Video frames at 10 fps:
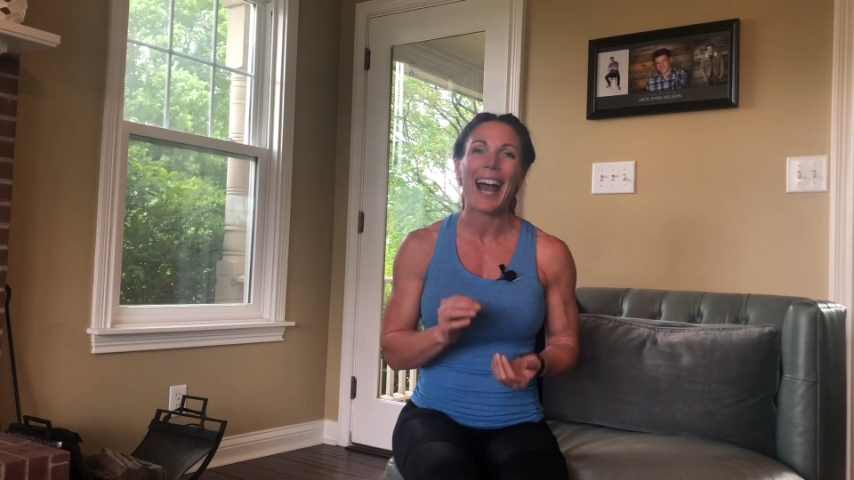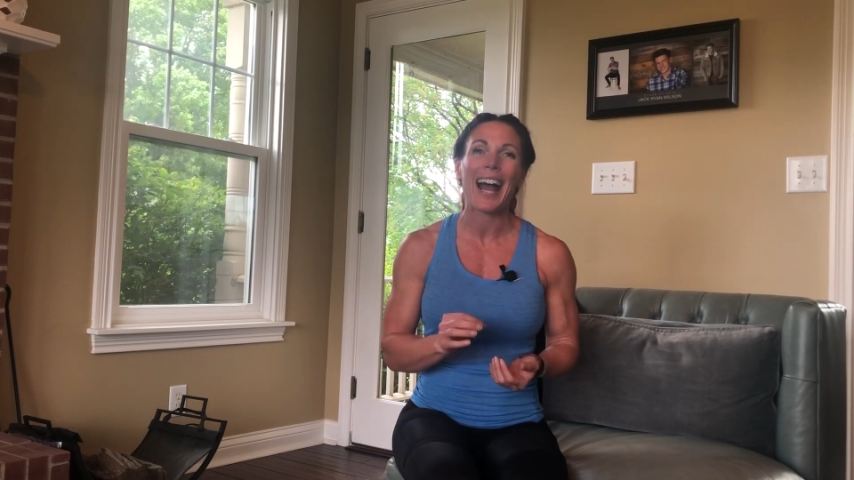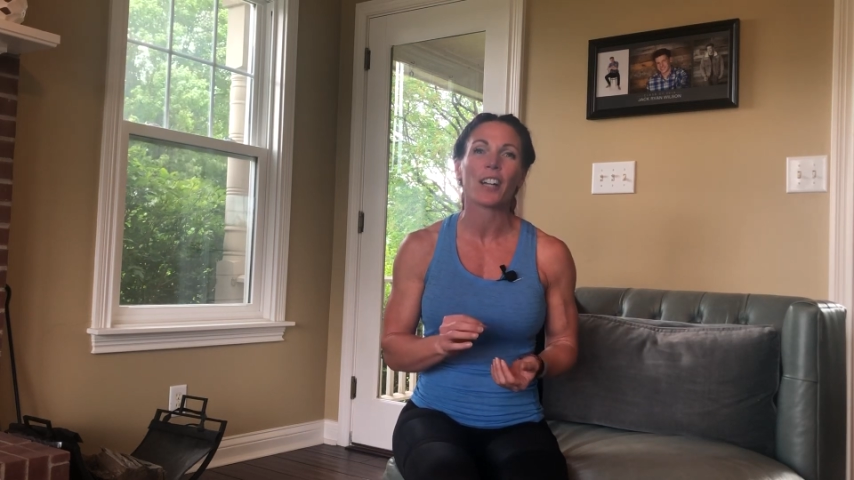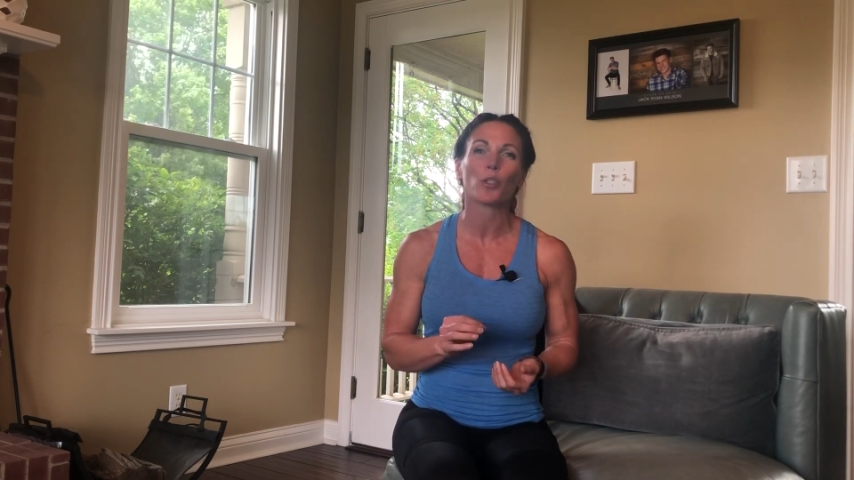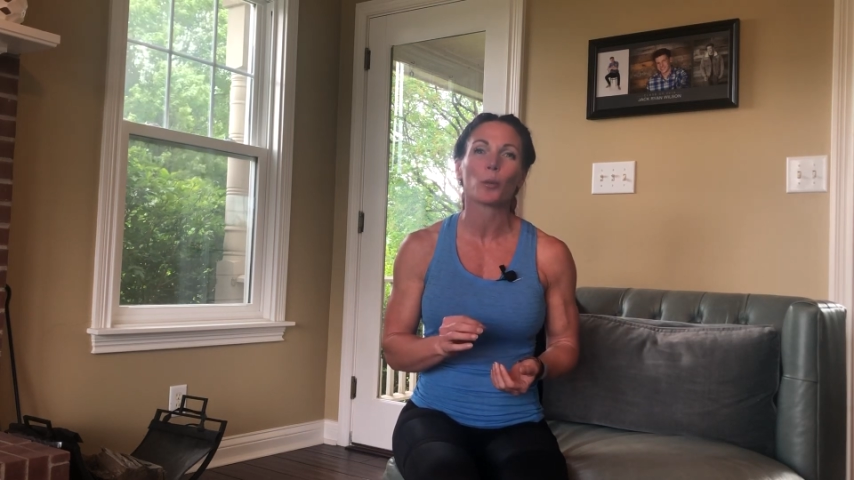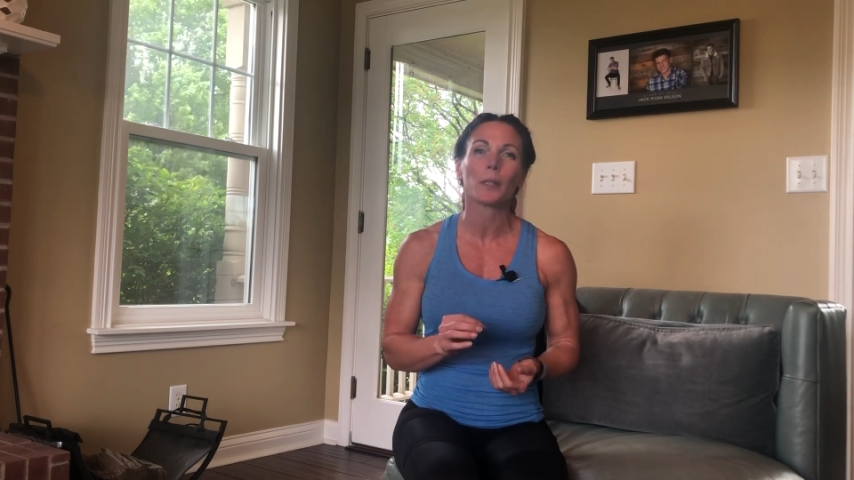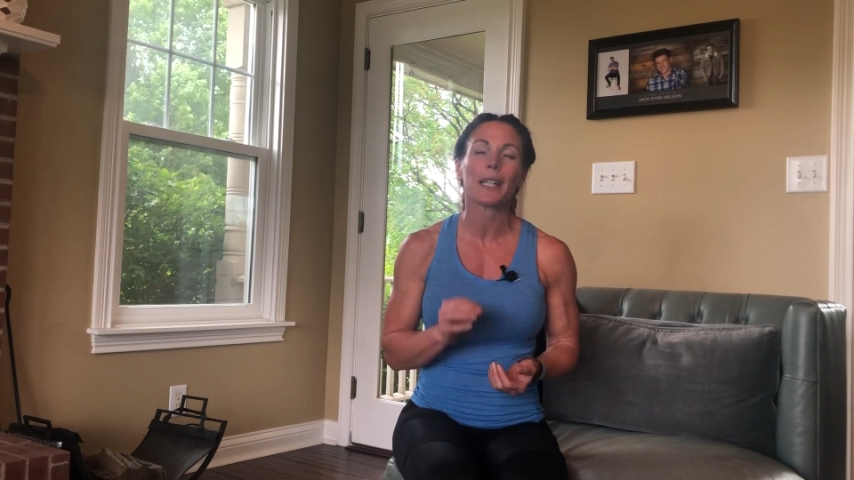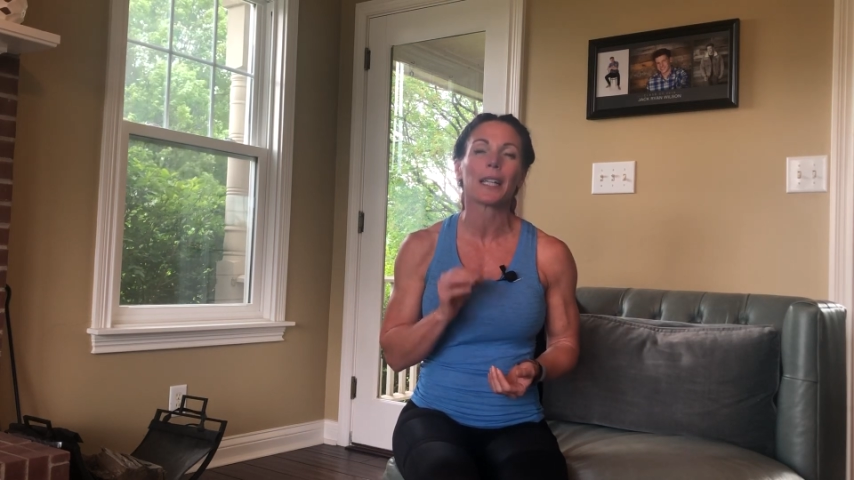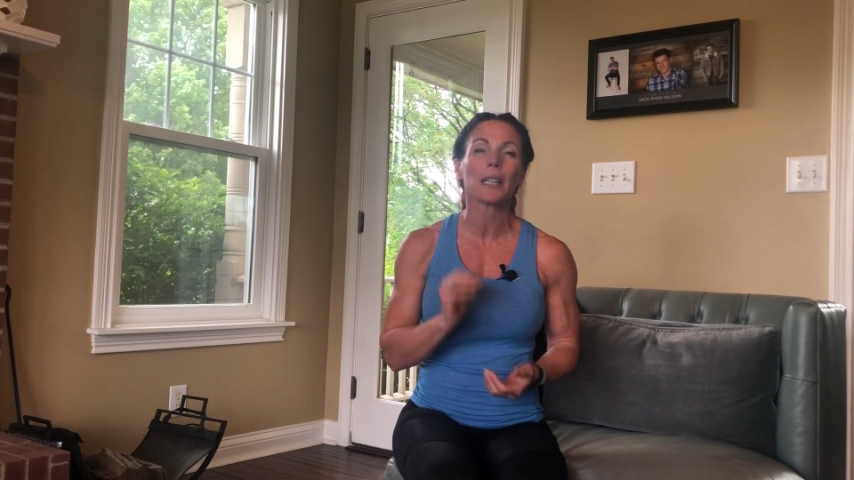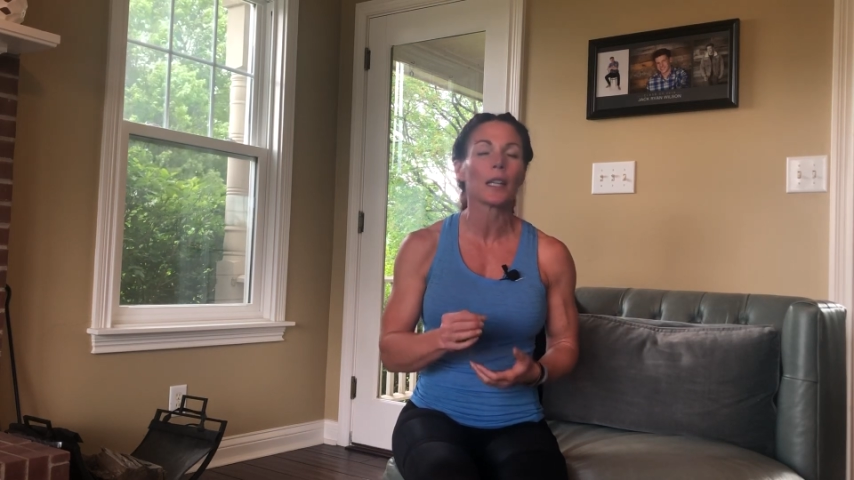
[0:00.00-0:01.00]
actually
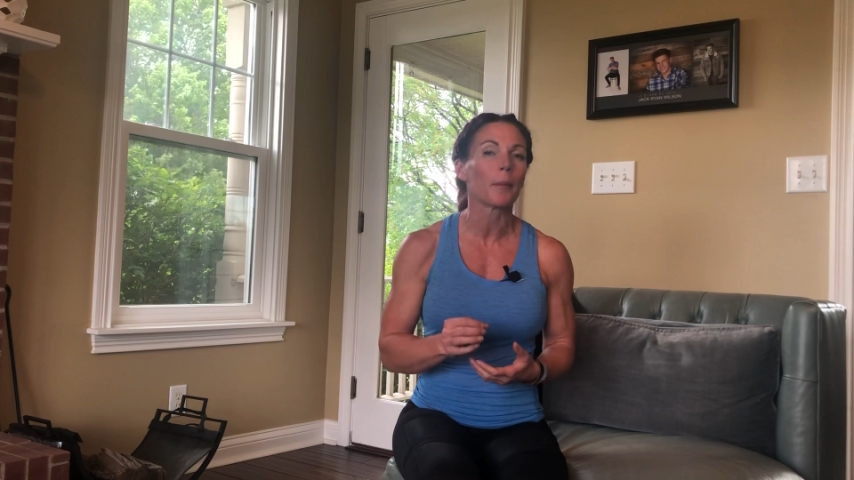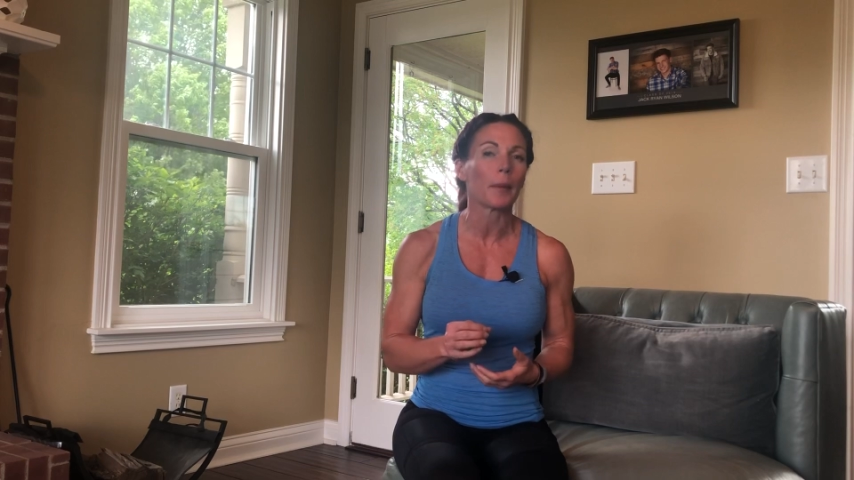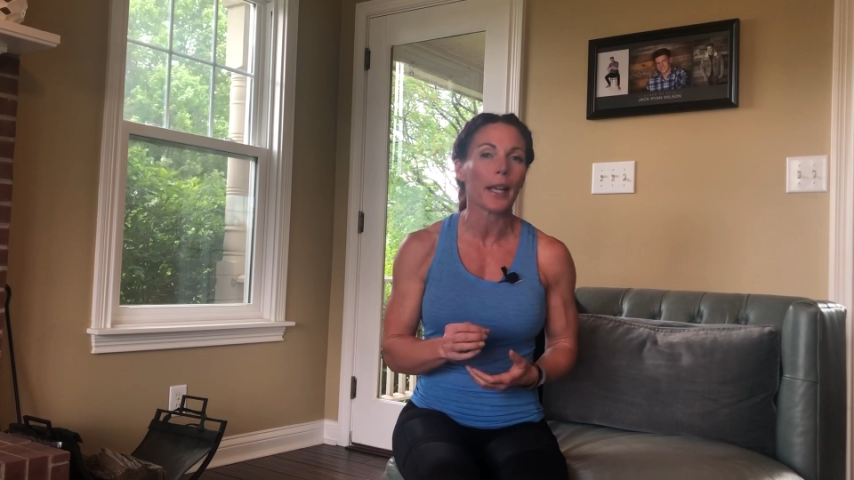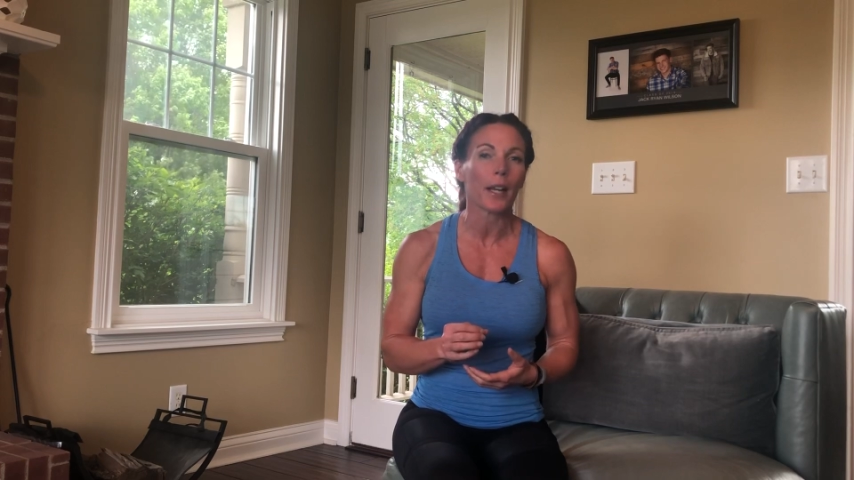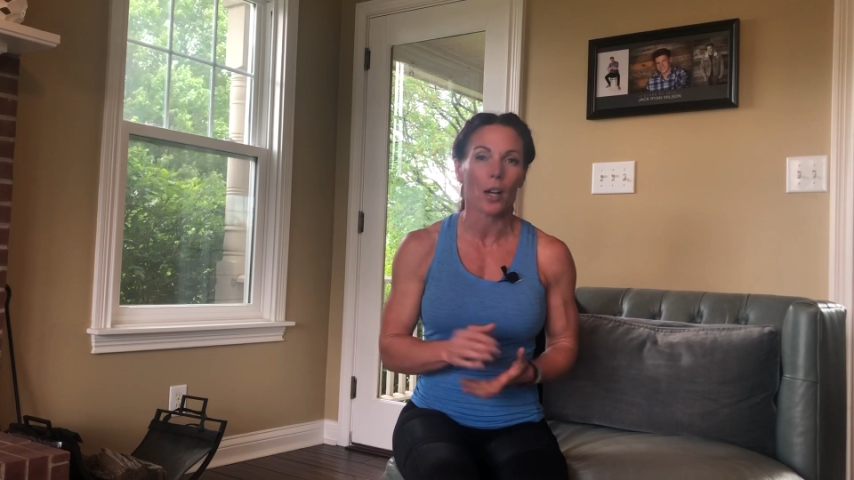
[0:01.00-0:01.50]
eliminate